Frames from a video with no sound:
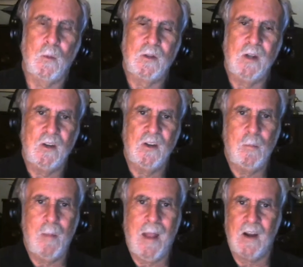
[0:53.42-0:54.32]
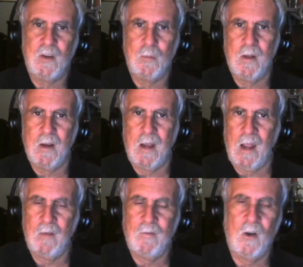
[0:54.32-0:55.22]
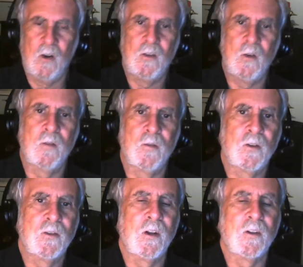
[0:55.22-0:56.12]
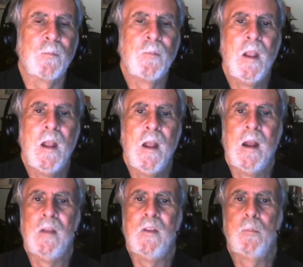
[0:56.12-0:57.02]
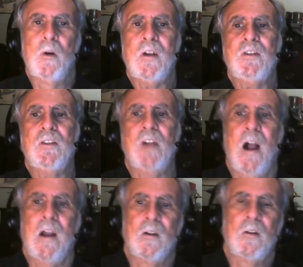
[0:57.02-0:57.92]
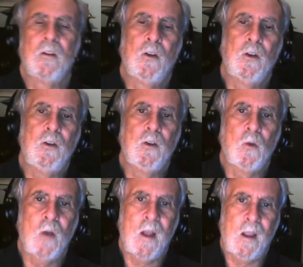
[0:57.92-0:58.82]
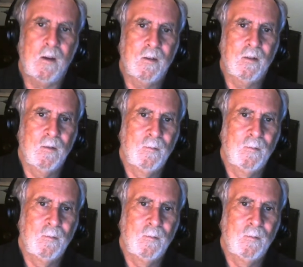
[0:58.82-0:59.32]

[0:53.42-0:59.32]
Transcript: I was teaching management at various universities. And the book is titled Good to Great.